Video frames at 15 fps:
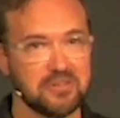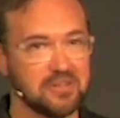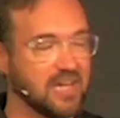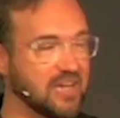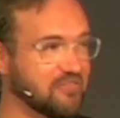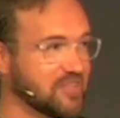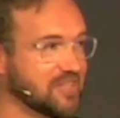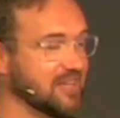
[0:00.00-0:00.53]

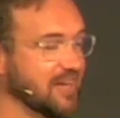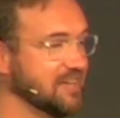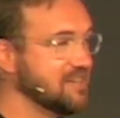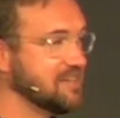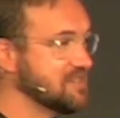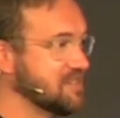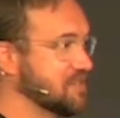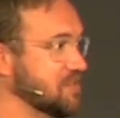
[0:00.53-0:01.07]
alive in the
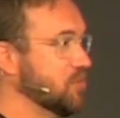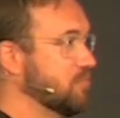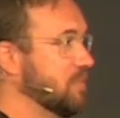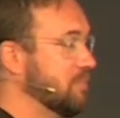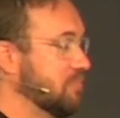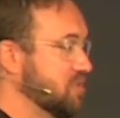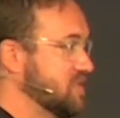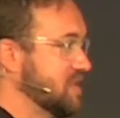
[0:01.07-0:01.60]
90s and you
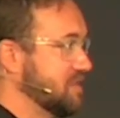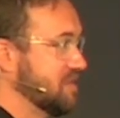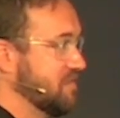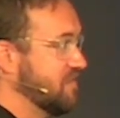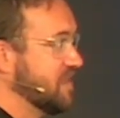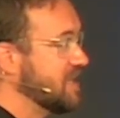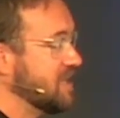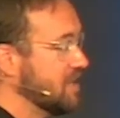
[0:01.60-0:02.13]
remember seeing the
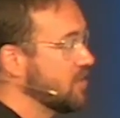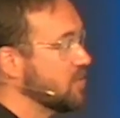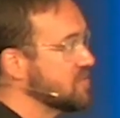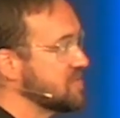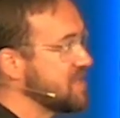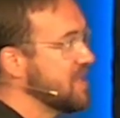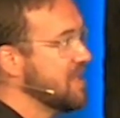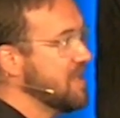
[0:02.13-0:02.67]

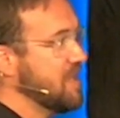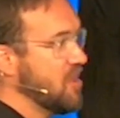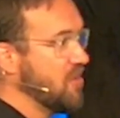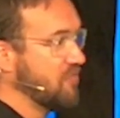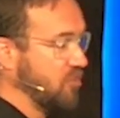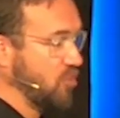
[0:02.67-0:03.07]
videos of